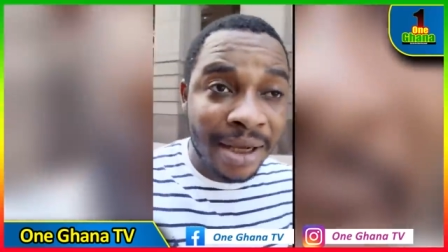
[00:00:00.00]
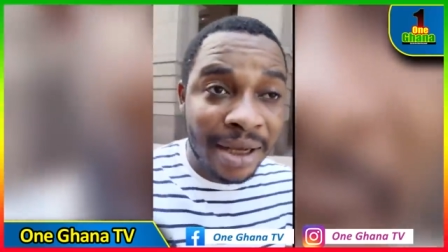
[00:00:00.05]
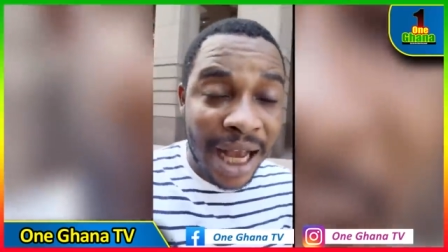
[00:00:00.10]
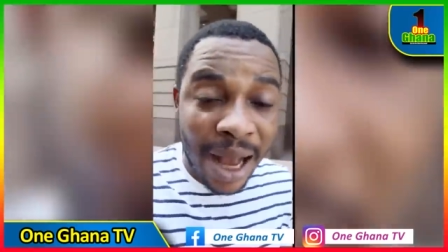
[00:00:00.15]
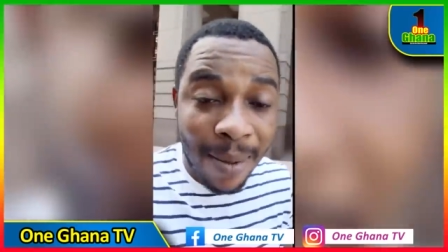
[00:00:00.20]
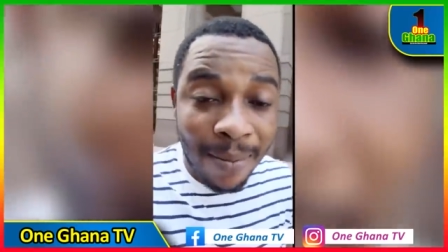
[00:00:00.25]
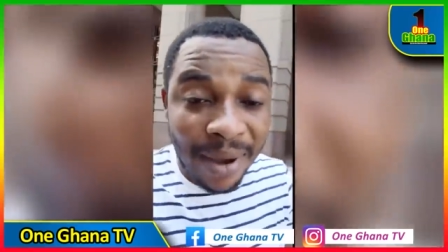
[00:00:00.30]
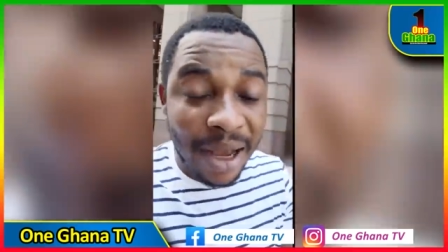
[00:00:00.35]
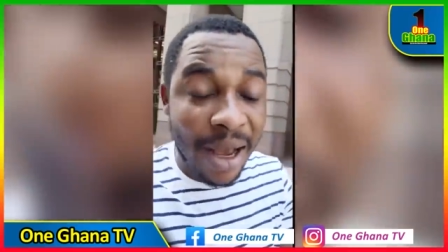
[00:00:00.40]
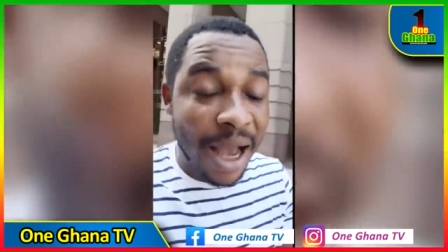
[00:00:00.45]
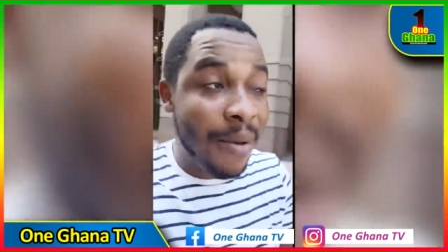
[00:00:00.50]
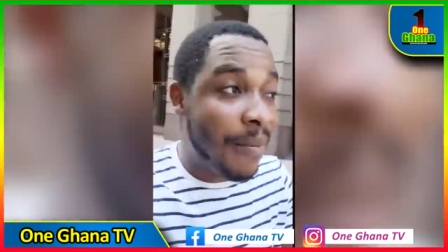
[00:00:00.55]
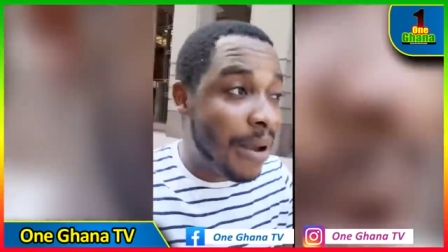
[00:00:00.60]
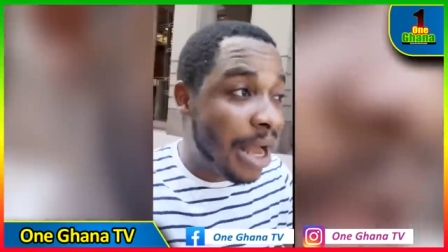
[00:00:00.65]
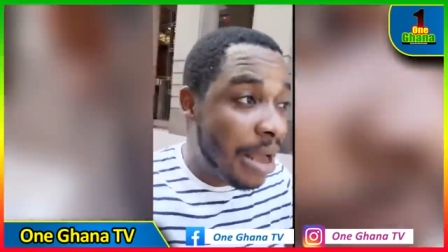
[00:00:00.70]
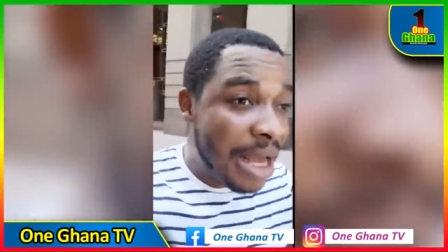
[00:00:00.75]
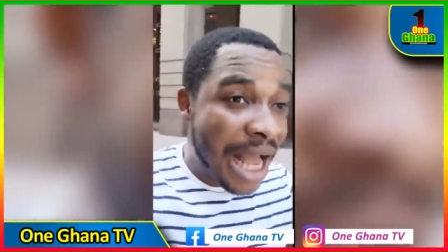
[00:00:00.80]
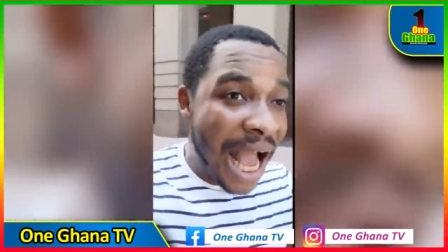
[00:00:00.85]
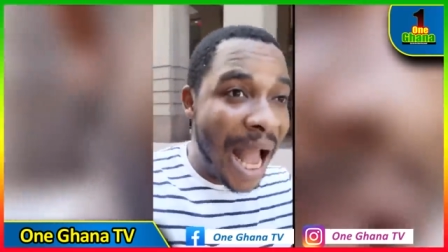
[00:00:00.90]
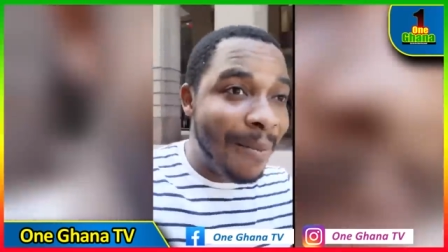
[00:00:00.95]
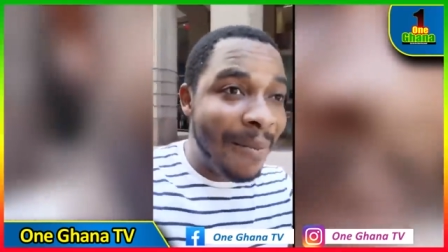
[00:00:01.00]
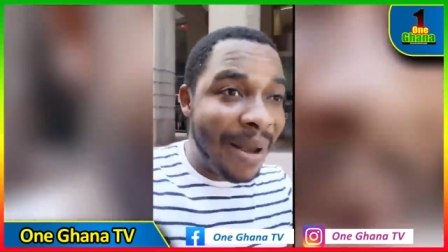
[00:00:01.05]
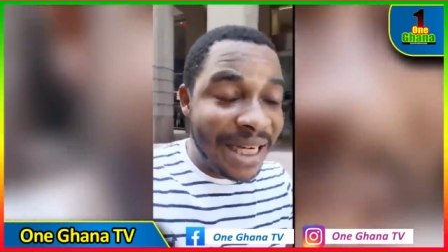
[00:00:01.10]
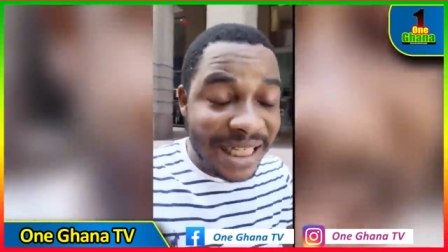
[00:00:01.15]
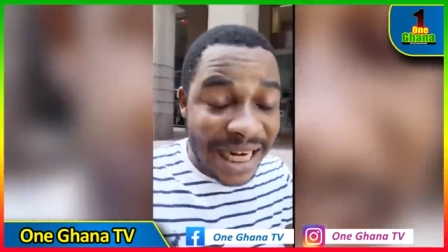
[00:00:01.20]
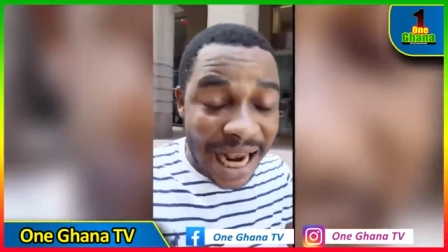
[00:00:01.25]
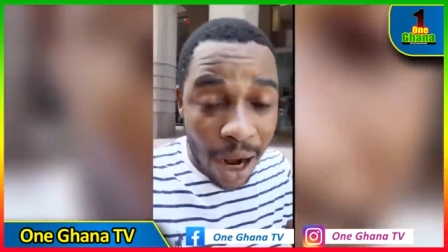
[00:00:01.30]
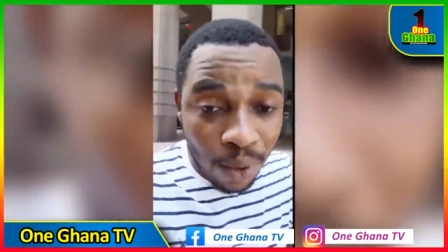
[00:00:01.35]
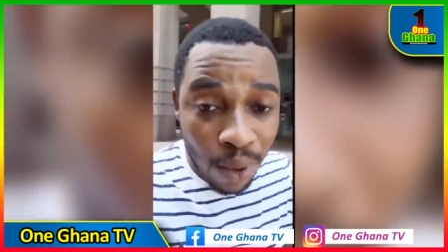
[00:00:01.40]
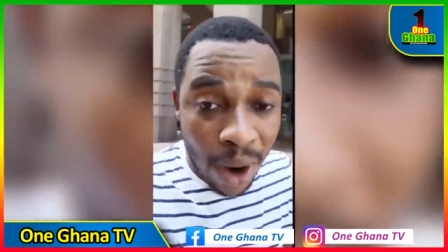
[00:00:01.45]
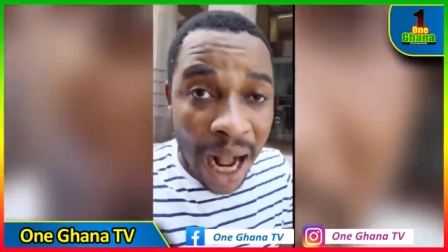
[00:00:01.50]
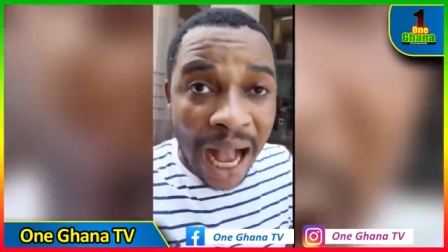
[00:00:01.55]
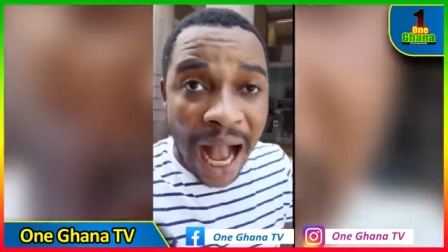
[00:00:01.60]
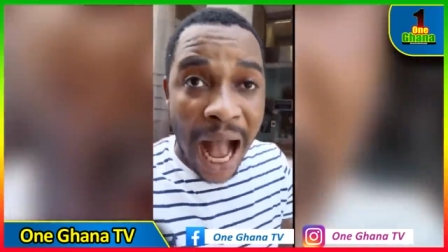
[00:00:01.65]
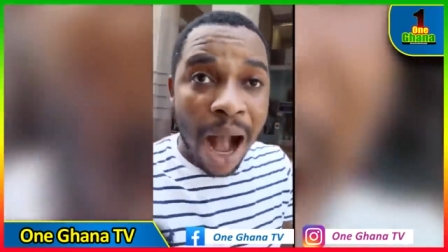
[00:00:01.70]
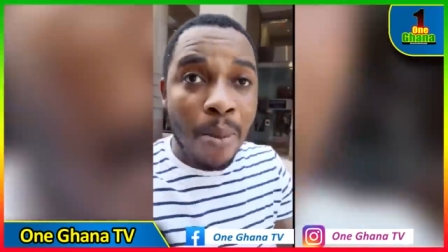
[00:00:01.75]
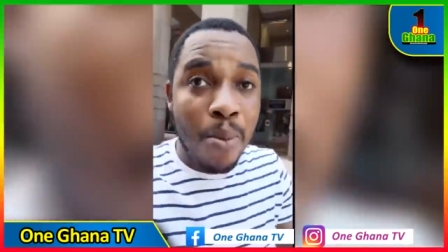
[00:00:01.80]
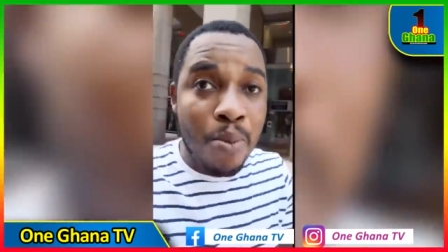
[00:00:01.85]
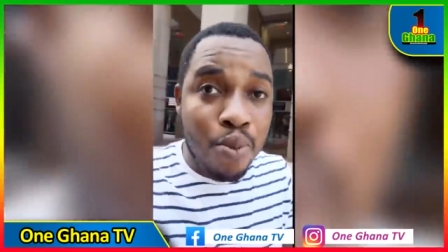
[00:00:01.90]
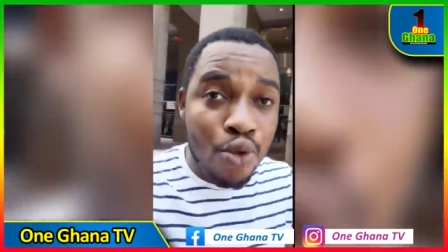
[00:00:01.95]
Emmediawa,
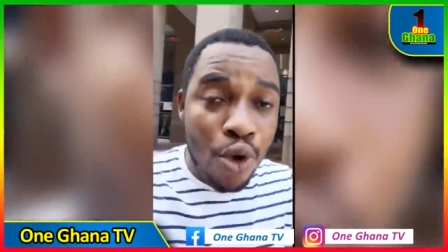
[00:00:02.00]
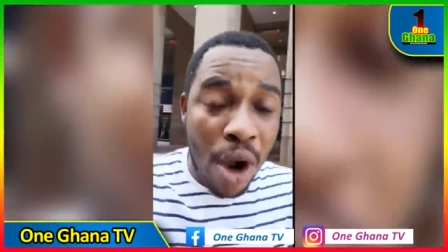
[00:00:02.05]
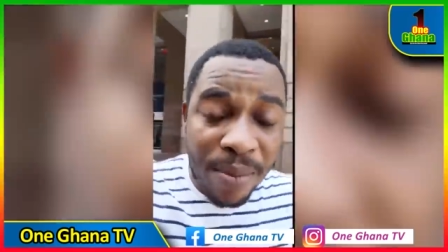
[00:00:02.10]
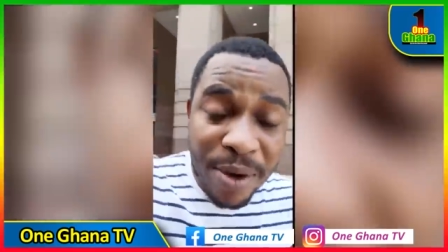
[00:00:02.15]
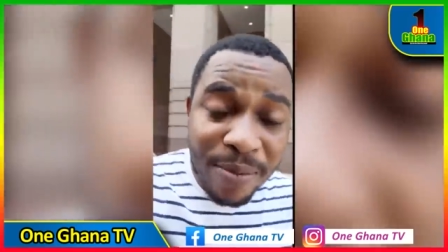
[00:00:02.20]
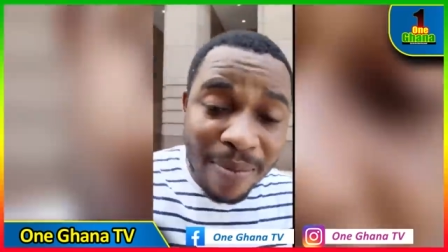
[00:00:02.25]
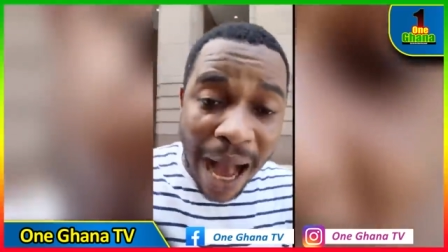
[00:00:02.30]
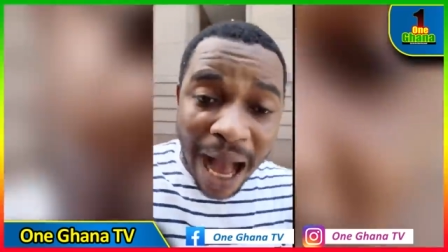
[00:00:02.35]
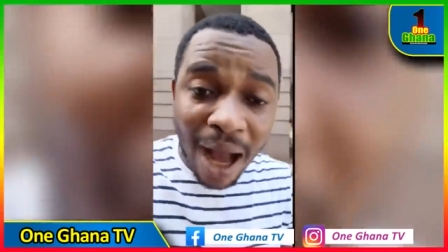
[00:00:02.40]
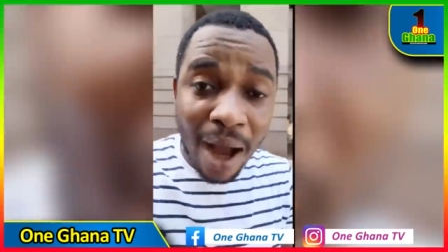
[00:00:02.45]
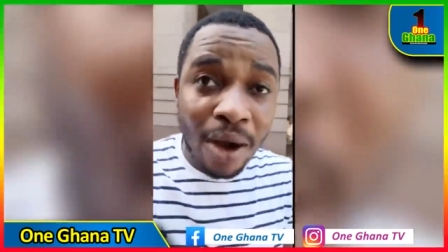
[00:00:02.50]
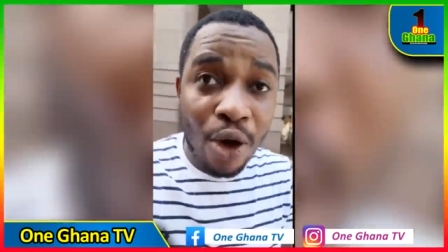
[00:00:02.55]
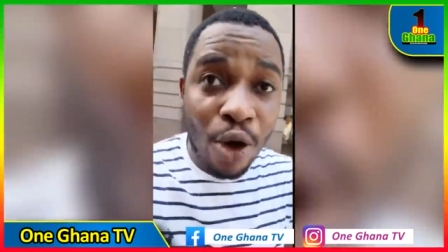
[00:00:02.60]
Abuabiba,